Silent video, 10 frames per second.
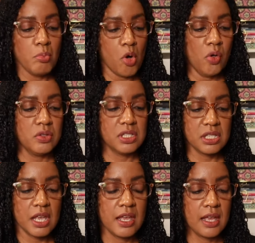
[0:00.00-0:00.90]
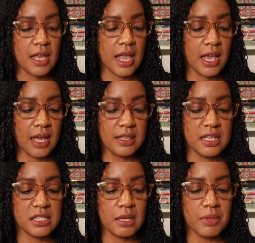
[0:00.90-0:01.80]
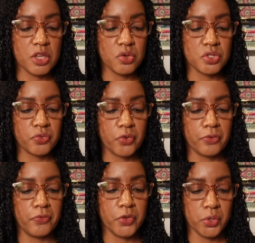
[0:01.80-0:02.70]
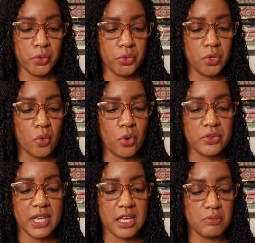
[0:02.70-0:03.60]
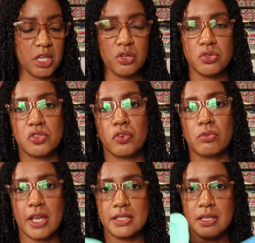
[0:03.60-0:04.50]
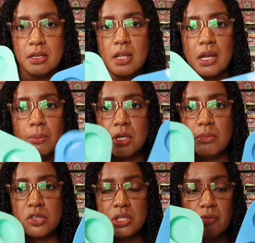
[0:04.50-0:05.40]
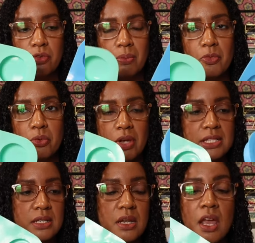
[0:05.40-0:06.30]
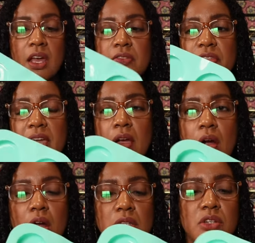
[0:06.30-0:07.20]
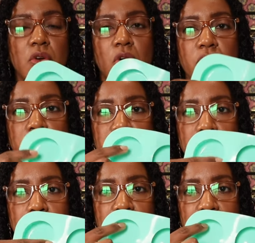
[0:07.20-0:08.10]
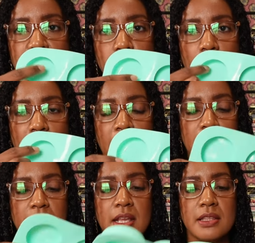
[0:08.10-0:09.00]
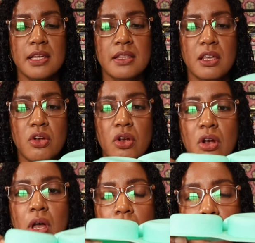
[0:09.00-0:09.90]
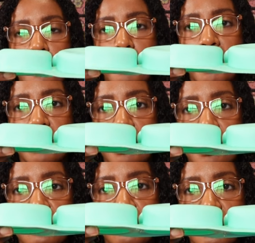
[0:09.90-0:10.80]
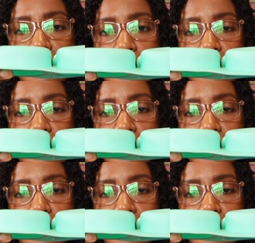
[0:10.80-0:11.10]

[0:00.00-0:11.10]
molds, and these can be used for food or they can be used for resin, and I'm going to be using them for resin. They are a little over two inches wide, and then they're um, about an inch